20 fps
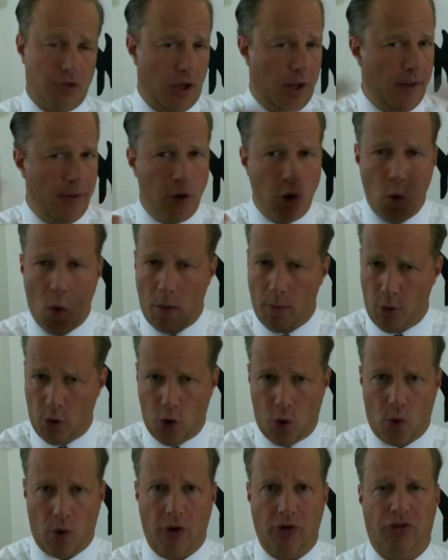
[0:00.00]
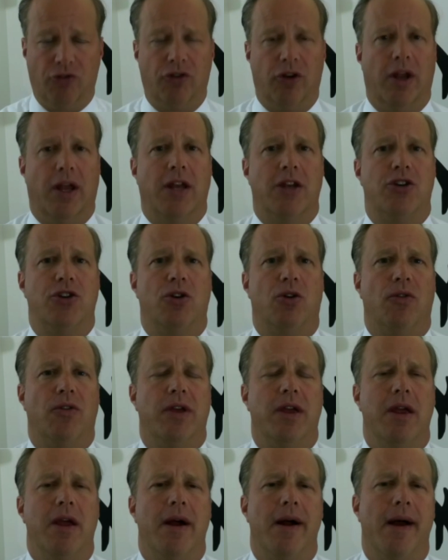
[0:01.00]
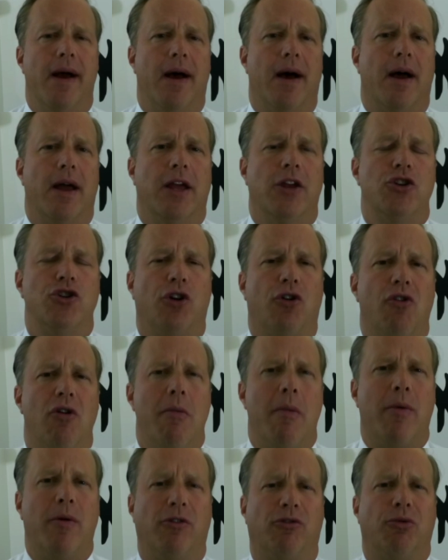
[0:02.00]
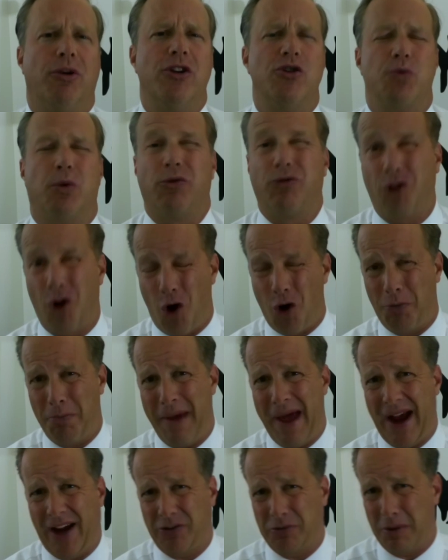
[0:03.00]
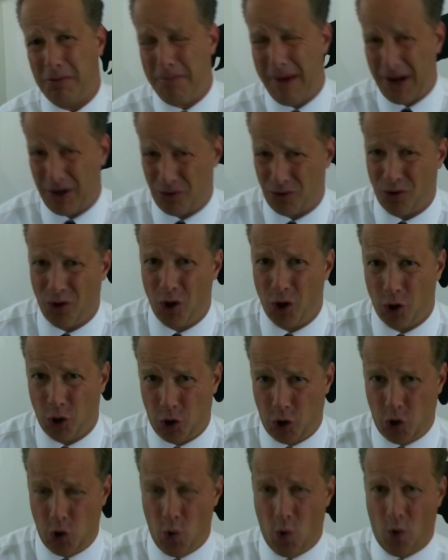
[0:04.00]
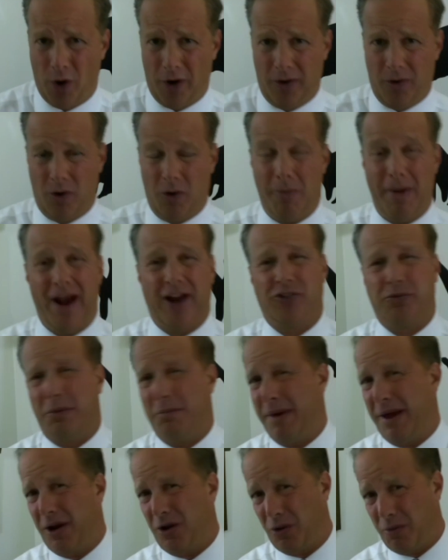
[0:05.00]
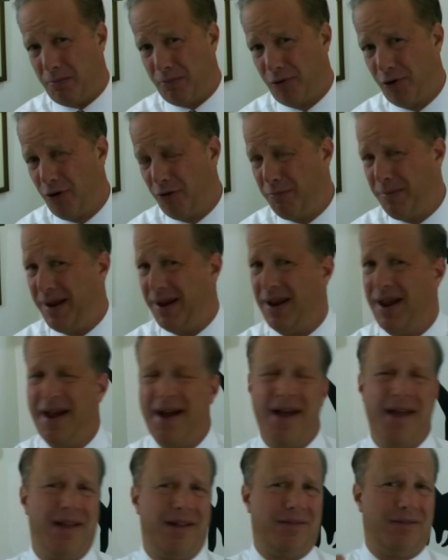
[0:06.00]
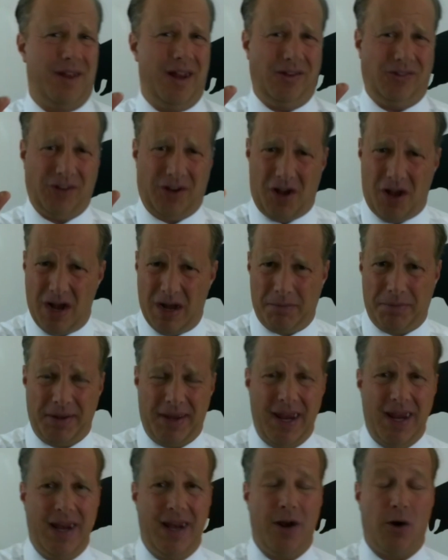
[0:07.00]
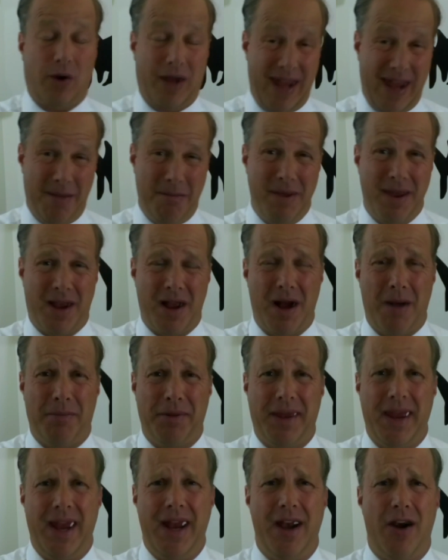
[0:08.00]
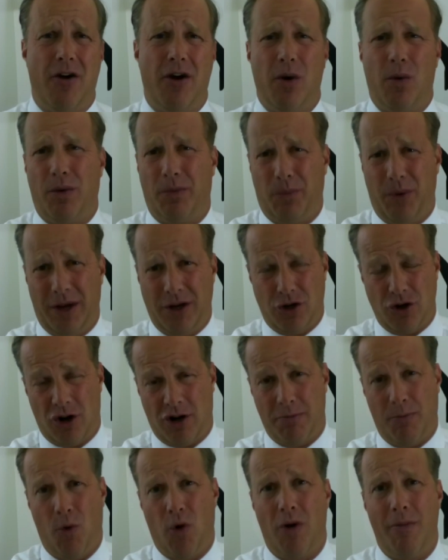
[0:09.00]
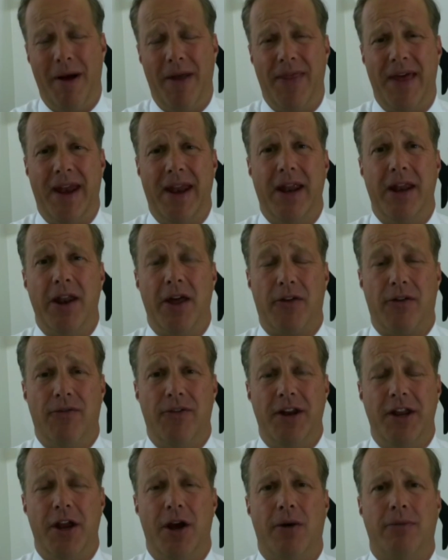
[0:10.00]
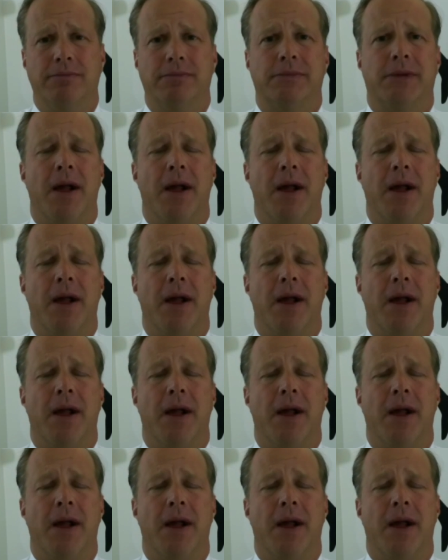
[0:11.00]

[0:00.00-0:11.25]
in the normal course until the injured crew member has reached what's called maximum medical cure or maximum medical improvement. It's a complicated, or can be a complicated area. We can talk more about that in another video.